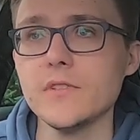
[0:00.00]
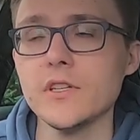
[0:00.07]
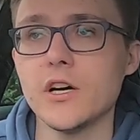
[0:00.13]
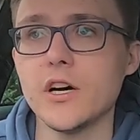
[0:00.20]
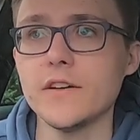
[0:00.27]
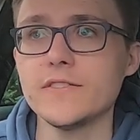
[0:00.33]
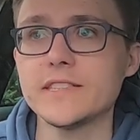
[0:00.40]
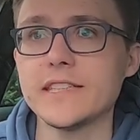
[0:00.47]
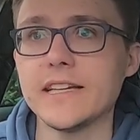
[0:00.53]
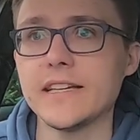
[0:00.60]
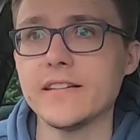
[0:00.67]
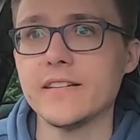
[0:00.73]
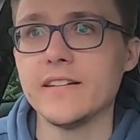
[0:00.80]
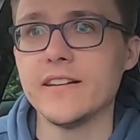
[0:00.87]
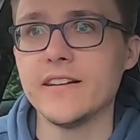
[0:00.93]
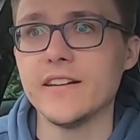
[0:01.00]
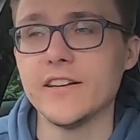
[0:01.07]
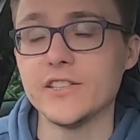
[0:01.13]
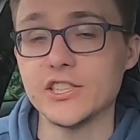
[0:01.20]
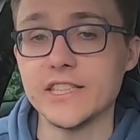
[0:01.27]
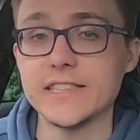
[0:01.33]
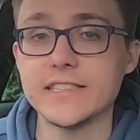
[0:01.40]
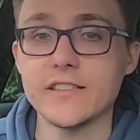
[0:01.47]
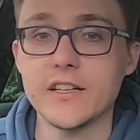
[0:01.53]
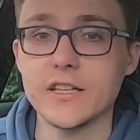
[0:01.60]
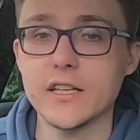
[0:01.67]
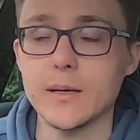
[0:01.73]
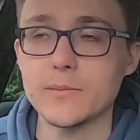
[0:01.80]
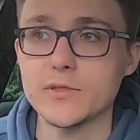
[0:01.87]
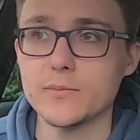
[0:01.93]
I've seen a GTI
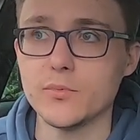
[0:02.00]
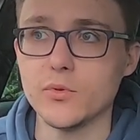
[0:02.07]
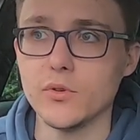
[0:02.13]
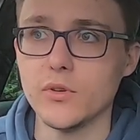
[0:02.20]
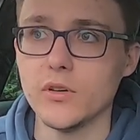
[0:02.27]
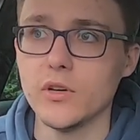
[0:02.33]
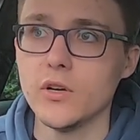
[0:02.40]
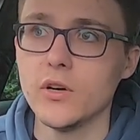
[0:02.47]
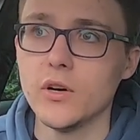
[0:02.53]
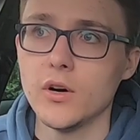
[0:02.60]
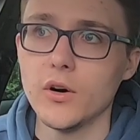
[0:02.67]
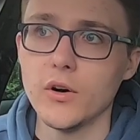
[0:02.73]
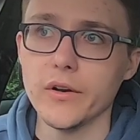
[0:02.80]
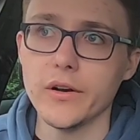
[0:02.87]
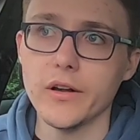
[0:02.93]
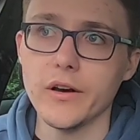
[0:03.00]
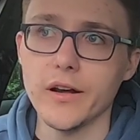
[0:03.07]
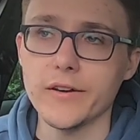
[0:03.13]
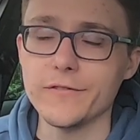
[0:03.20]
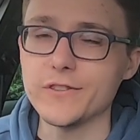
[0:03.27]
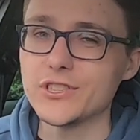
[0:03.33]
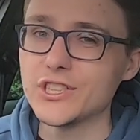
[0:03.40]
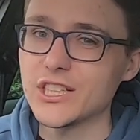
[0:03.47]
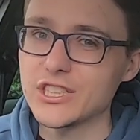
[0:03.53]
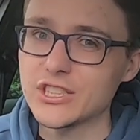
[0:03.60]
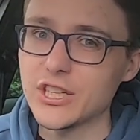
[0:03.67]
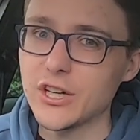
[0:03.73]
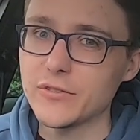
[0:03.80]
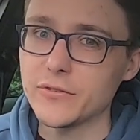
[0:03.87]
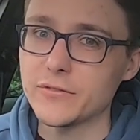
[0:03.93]
Clubsport online for just
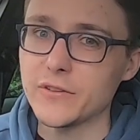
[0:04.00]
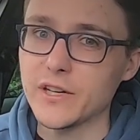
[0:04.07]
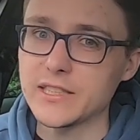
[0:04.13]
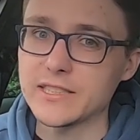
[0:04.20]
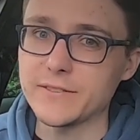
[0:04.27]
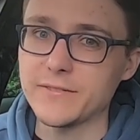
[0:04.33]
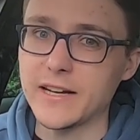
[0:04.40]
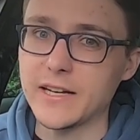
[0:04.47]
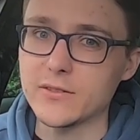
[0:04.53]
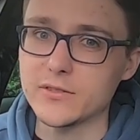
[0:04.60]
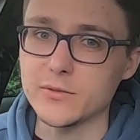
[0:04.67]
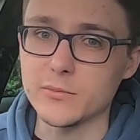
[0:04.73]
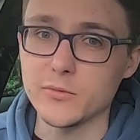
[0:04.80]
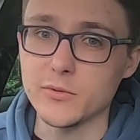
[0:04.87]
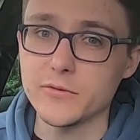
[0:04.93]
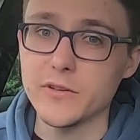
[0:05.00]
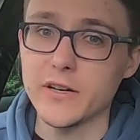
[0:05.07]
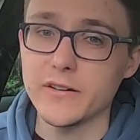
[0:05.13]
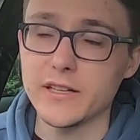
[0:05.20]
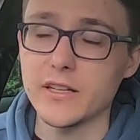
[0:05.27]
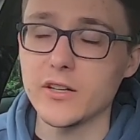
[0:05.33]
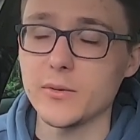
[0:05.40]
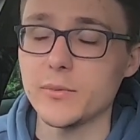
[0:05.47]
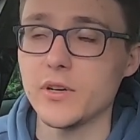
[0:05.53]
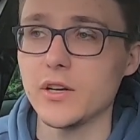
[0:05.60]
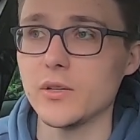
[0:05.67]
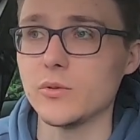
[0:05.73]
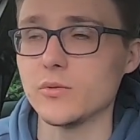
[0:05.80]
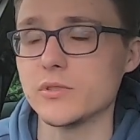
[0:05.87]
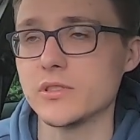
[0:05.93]
over 30,000 with very low
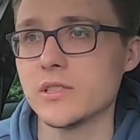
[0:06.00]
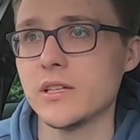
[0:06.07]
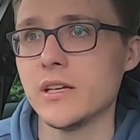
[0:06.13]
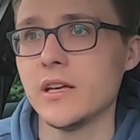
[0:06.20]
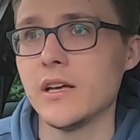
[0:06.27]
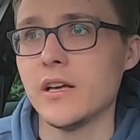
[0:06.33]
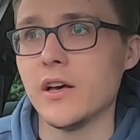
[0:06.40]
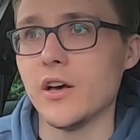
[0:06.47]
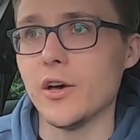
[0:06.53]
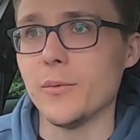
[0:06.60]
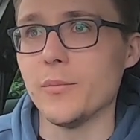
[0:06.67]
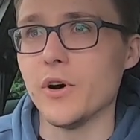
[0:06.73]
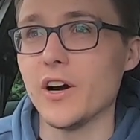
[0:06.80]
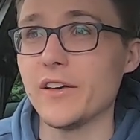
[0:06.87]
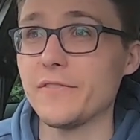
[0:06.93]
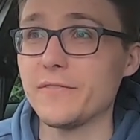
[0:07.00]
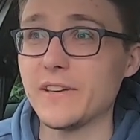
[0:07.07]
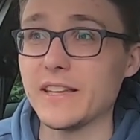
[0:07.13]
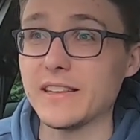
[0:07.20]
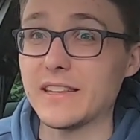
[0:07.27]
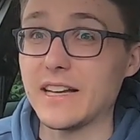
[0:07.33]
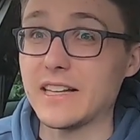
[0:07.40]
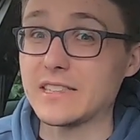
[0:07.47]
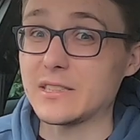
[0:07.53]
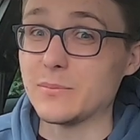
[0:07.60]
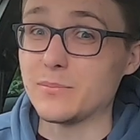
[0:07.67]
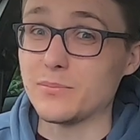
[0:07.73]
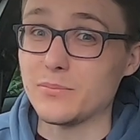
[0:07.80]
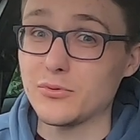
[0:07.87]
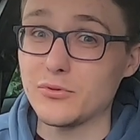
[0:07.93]
miles. I think that's a
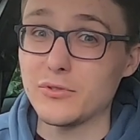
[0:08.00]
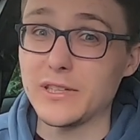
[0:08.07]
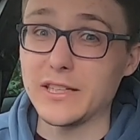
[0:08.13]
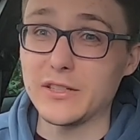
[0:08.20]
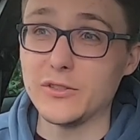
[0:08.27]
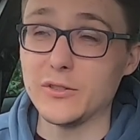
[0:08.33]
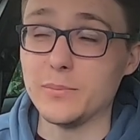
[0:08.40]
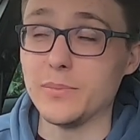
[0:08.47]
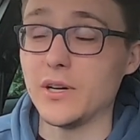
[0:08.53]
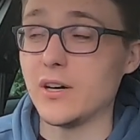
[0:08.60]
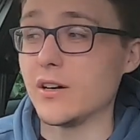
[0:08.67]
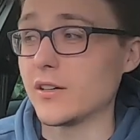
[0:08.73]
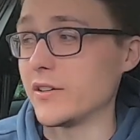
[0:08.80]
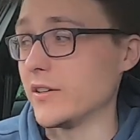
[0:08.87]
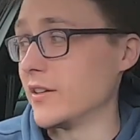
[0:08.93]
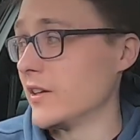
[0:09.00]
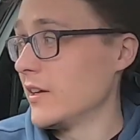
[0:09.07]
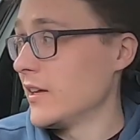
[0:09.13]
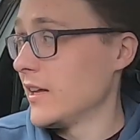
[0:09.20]
pretty good bargain.